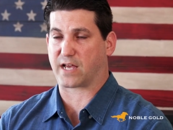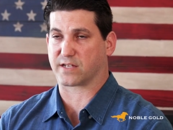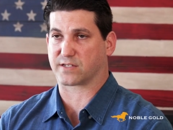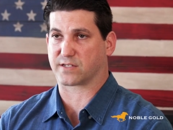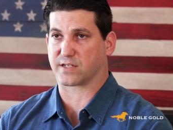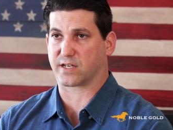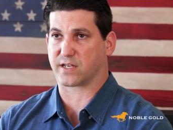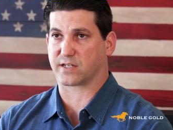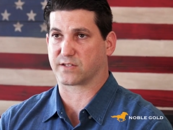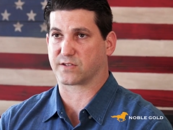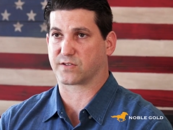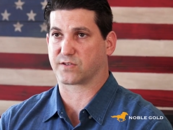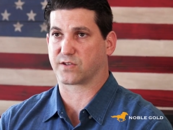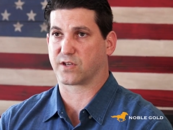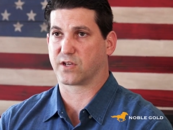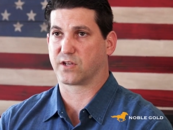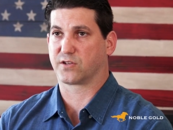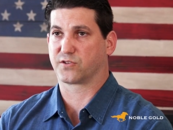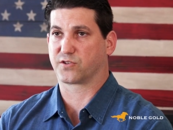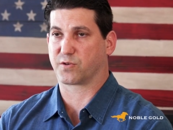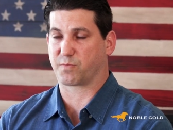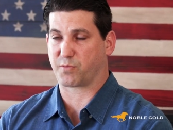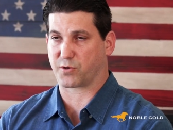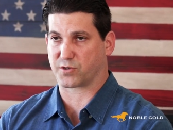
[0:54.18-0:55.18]
assets
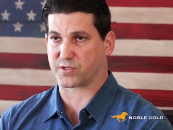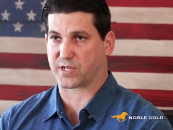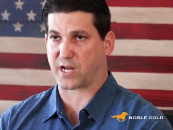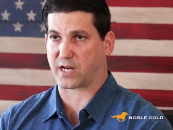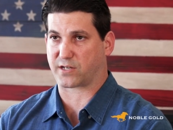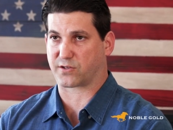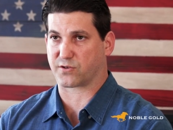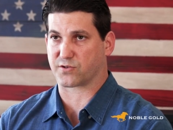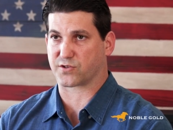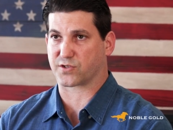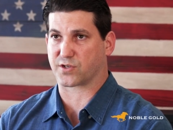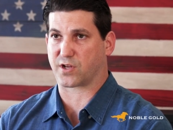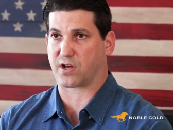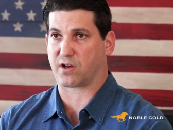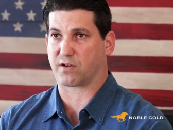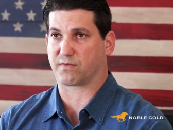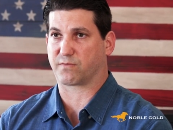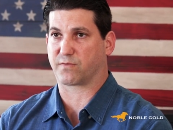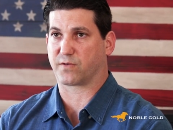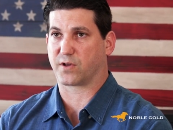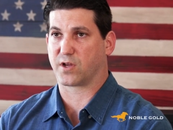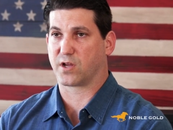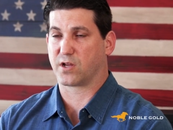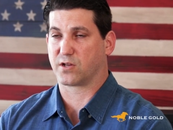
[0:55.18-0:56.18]
to protect
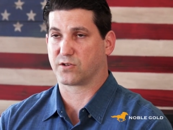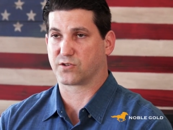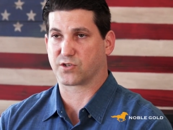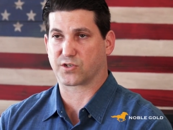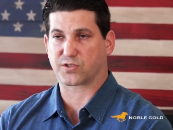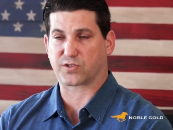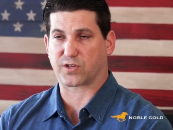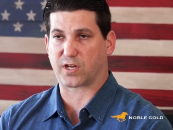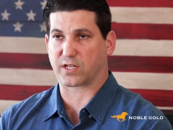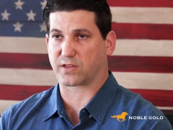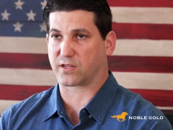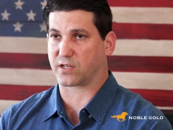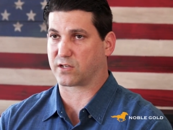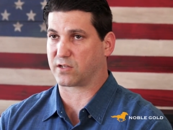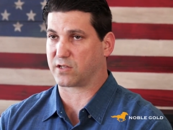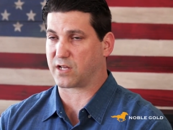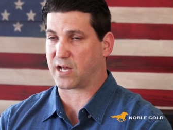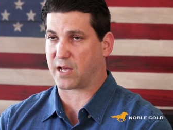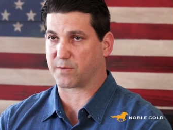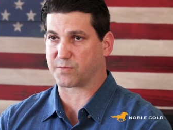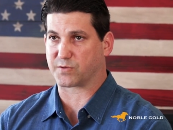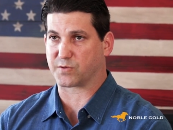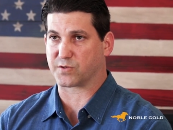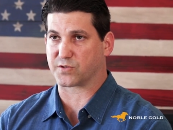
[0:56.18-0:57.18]
yourself, just like the
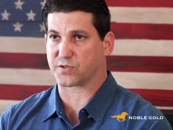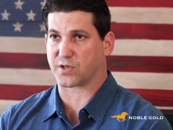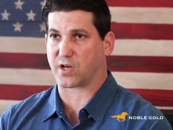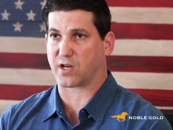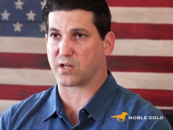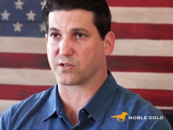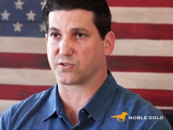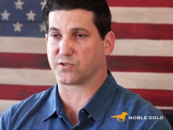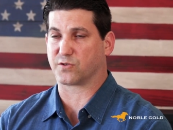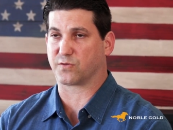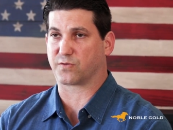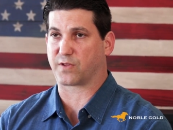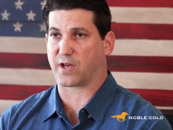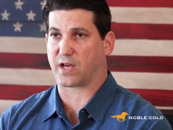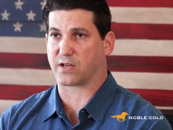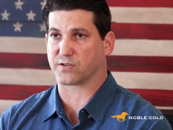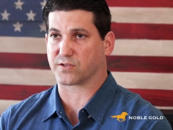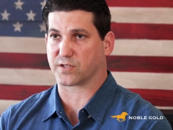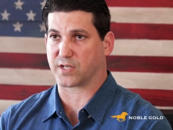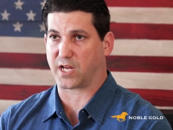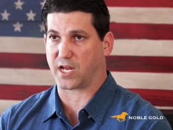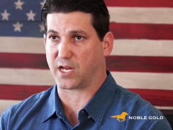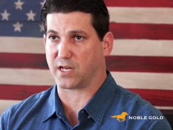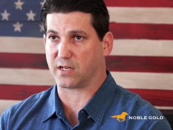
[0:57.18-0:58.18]
collapse we saw in
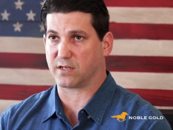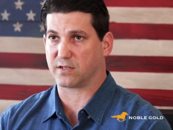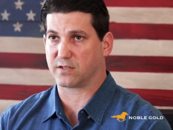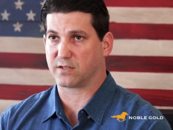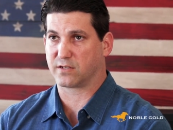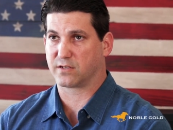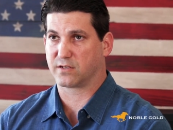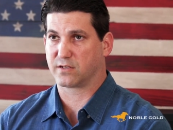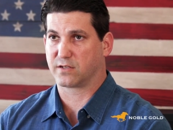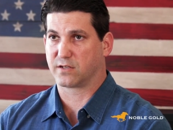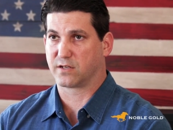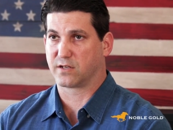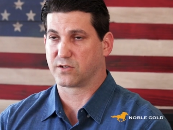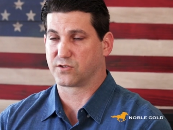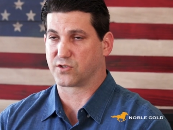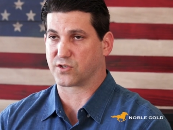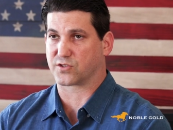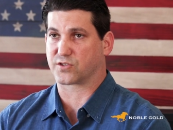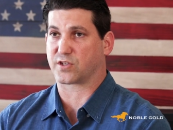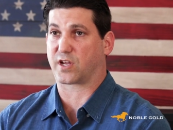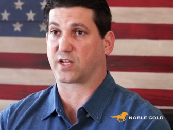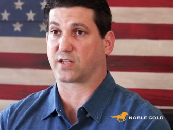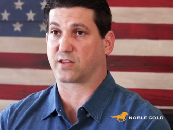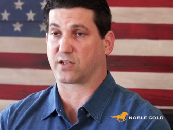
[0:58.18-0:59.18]
2008,
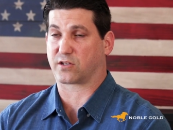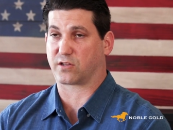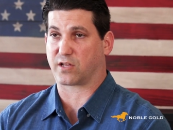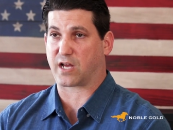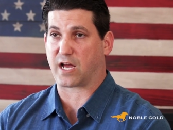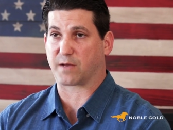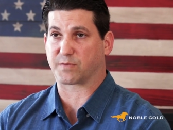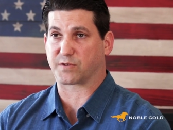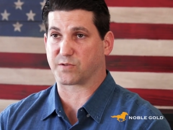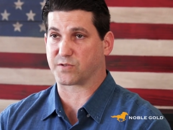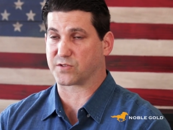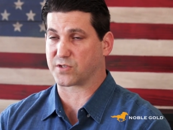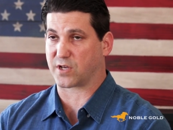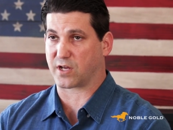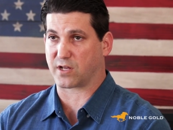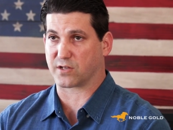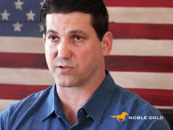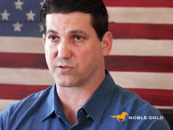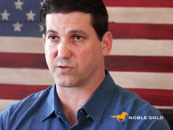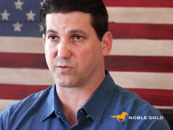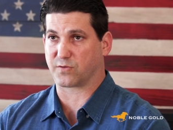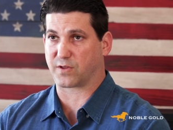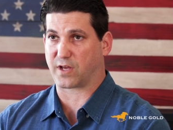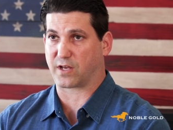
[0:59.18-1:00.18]
just like the collapse we saw
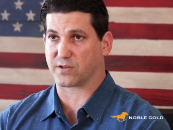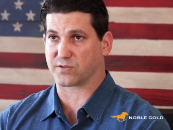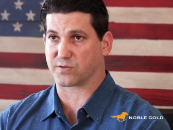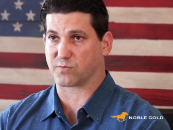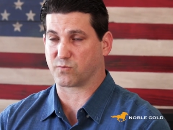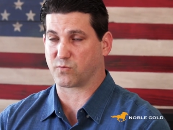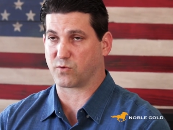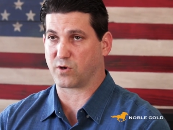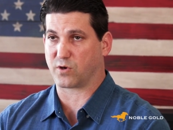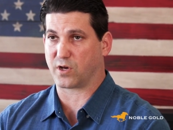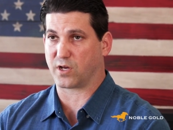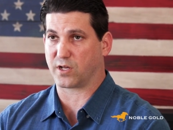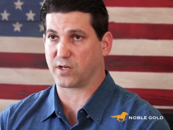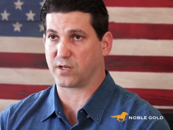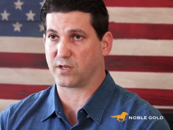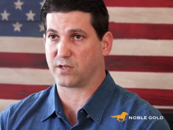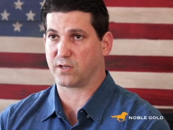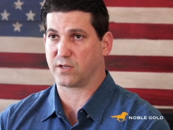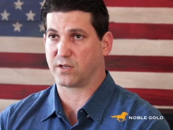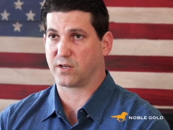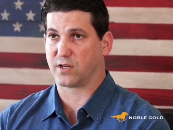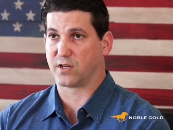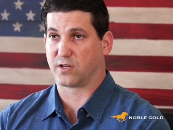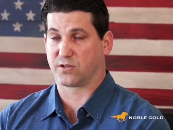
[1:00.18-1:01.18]
in 2001,
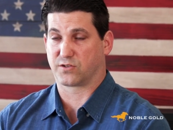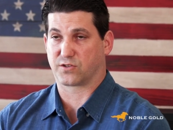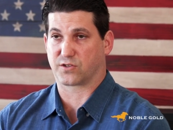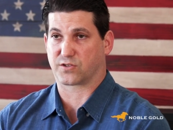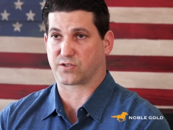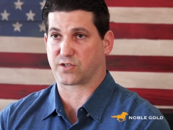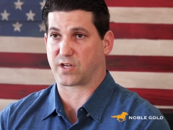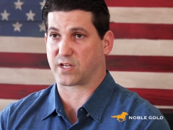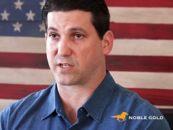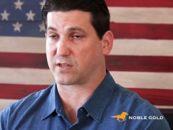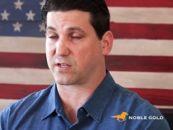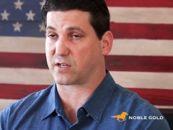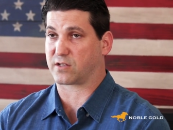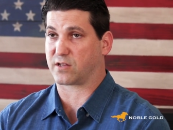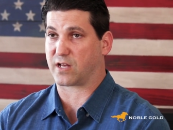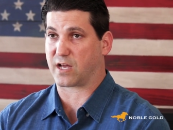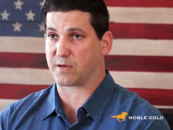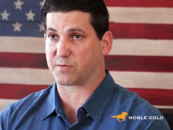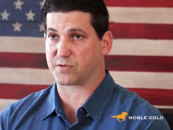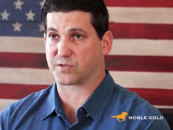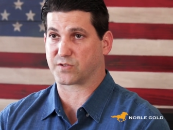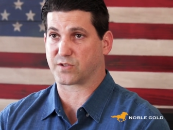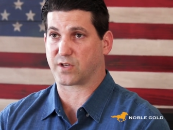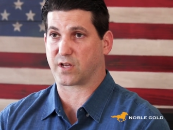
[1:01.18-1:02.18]
just like the
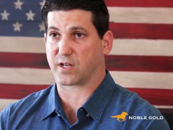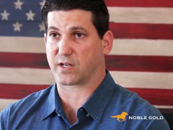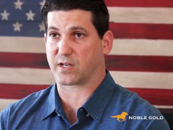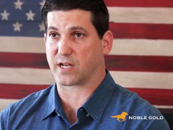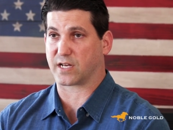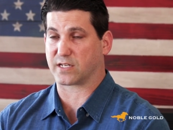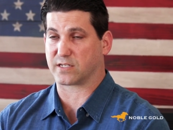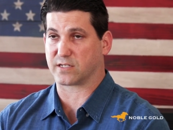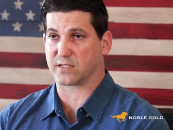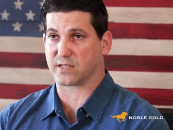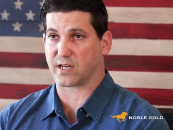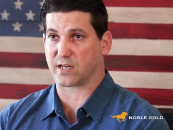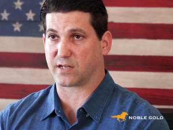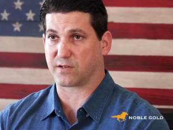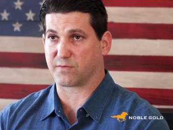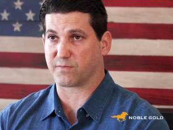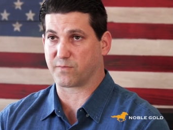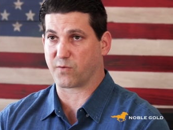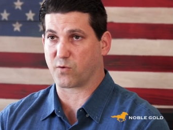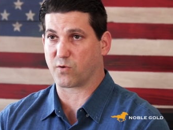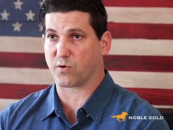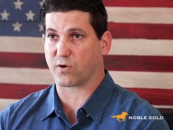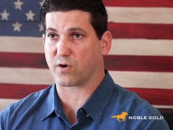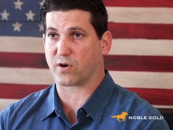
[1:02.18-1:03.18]
collapse we saw in
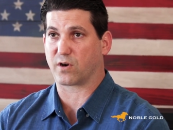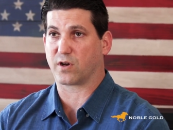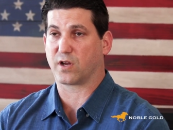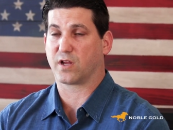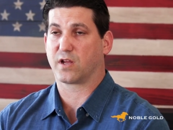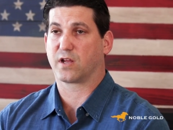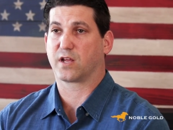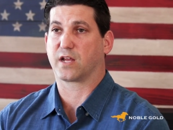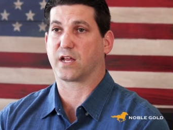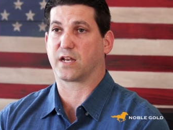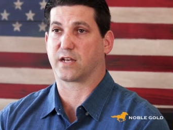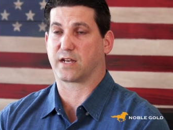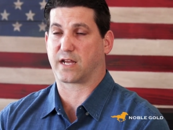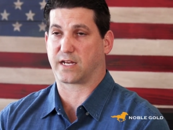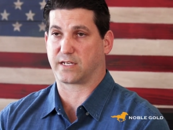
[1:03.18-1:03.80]
1994 and